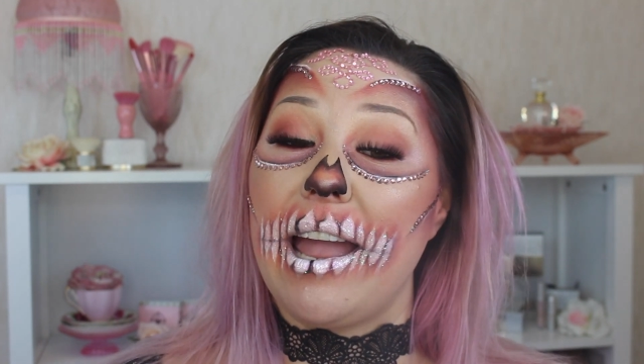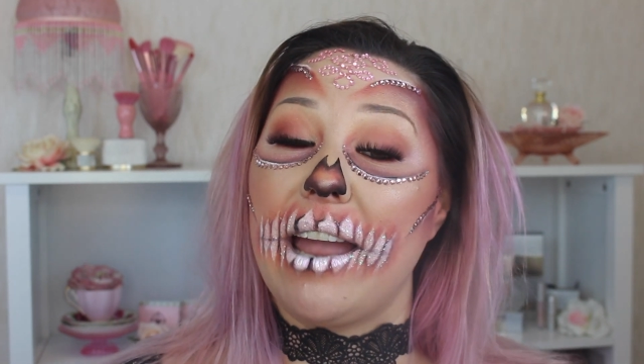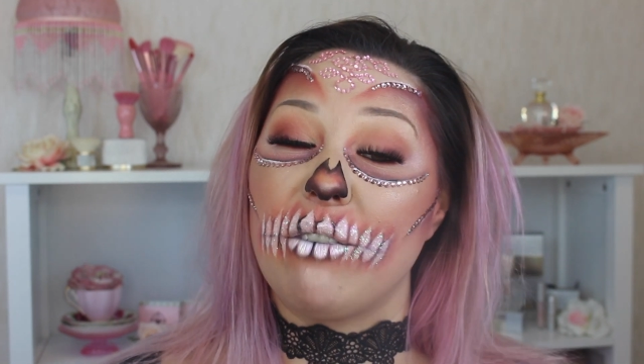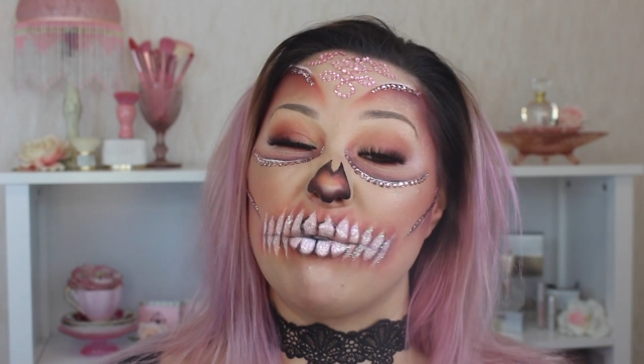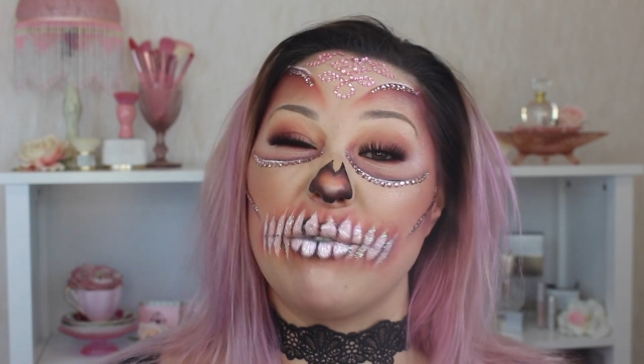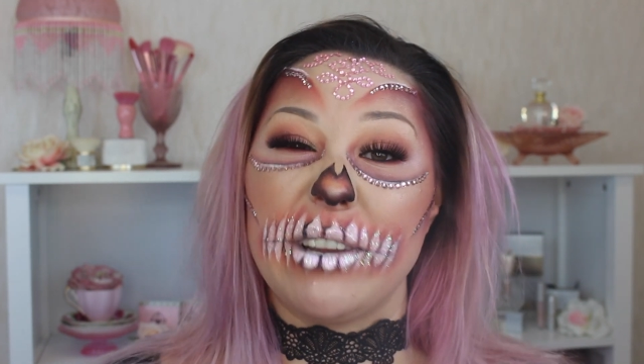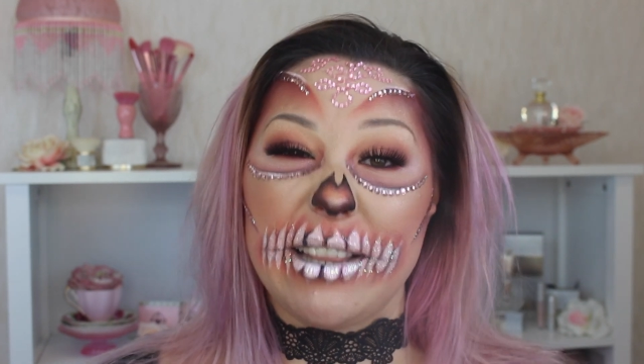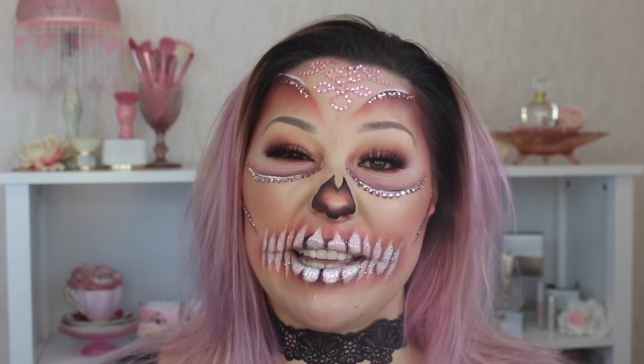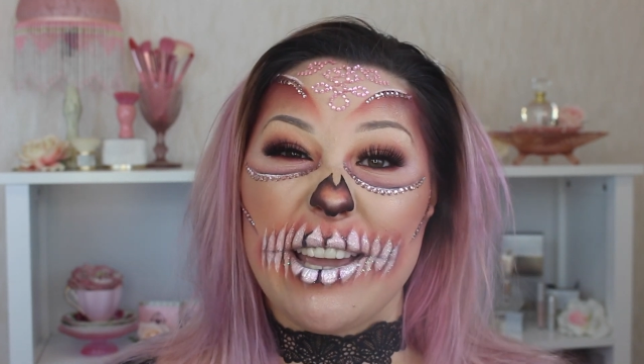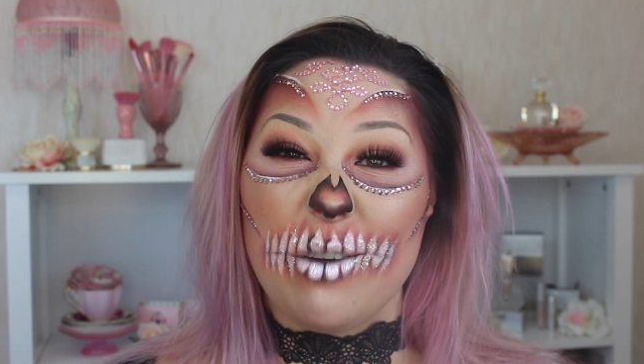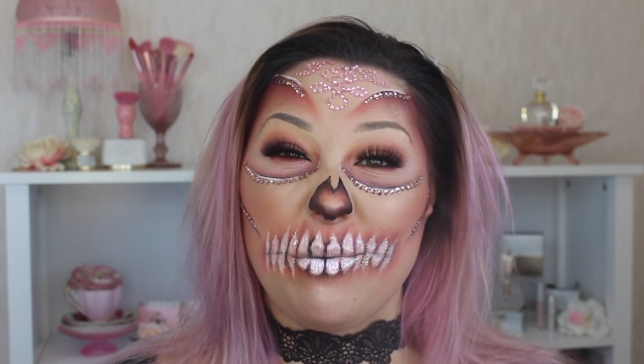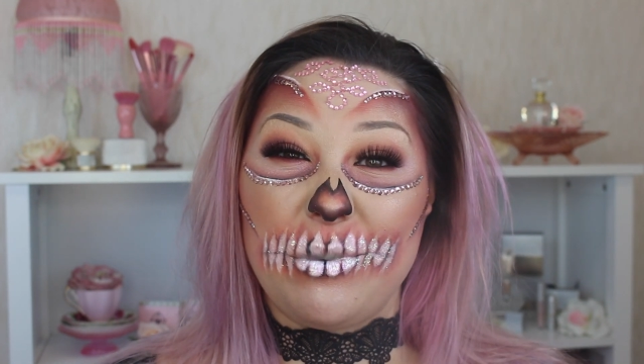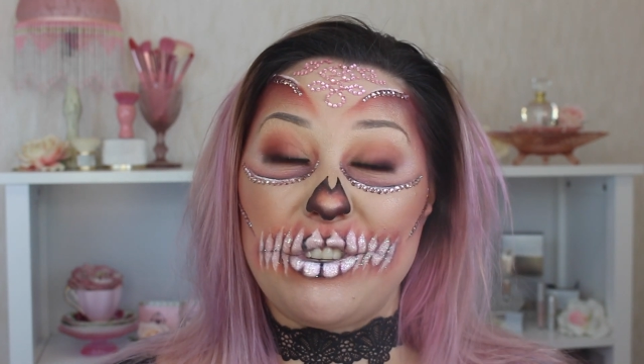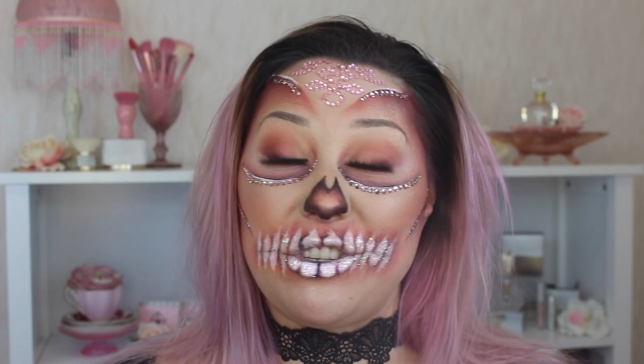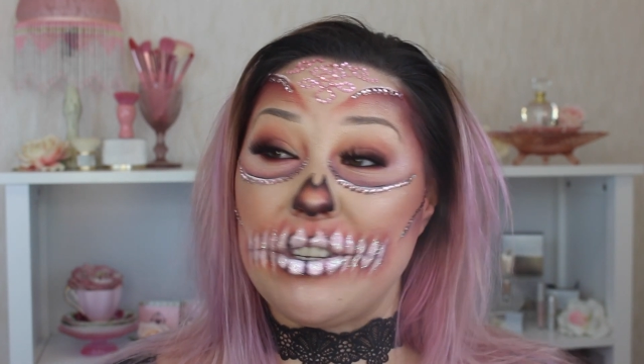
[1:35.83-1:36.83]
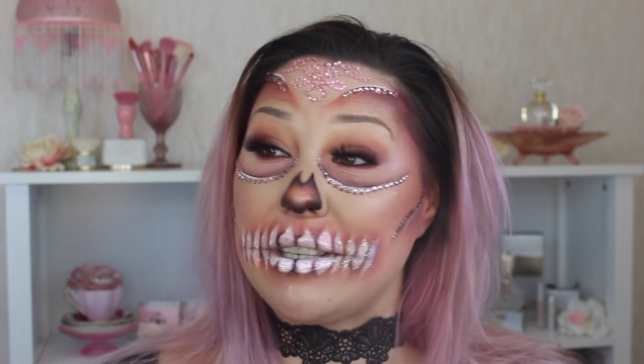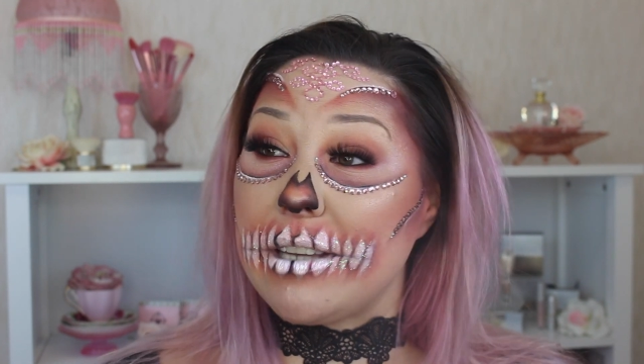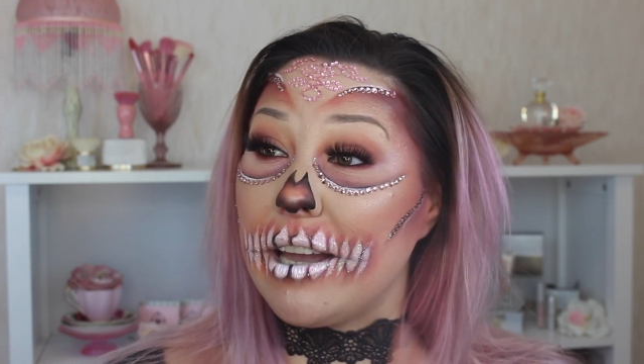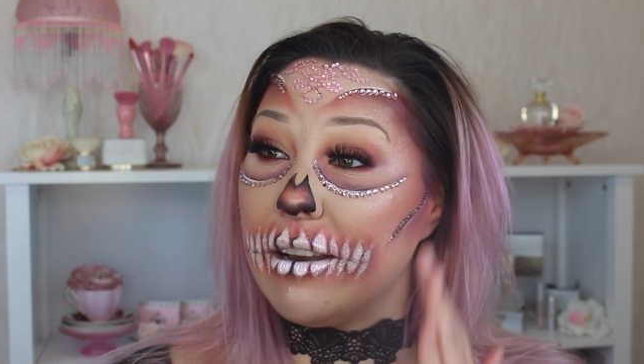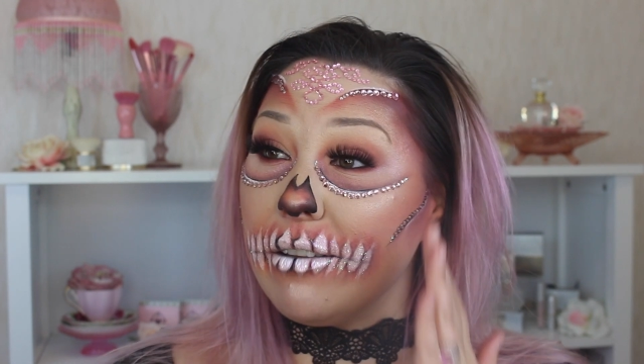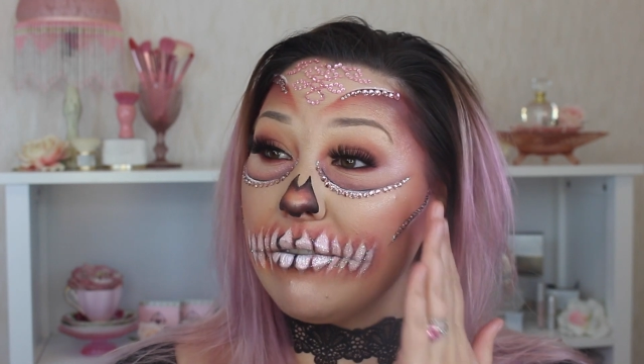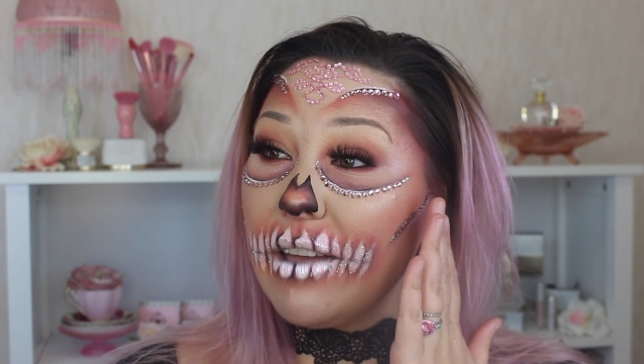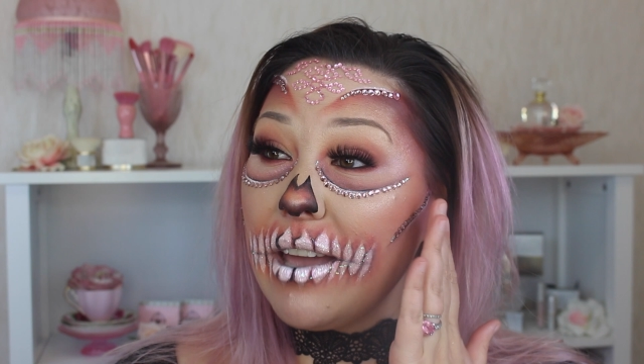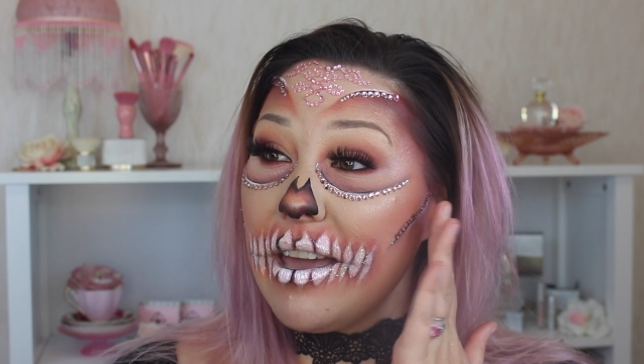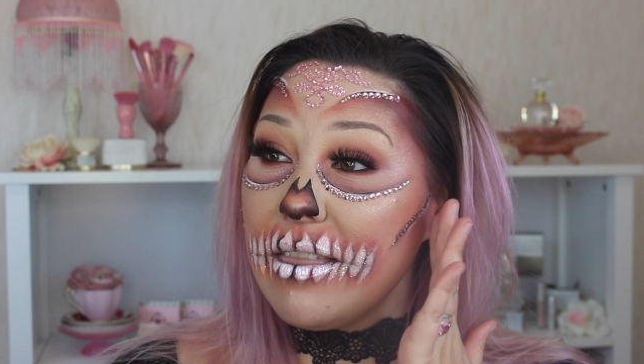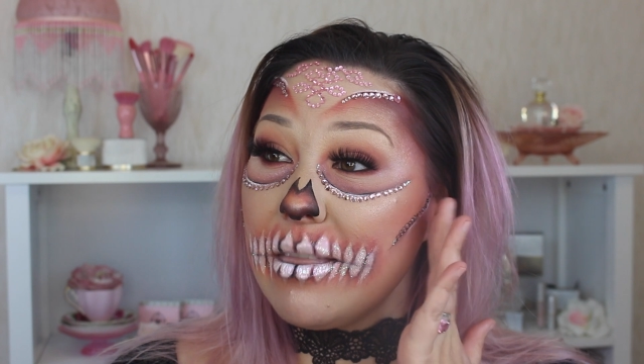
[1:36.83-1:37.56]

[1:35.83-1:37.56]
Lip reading: And really it was just kind of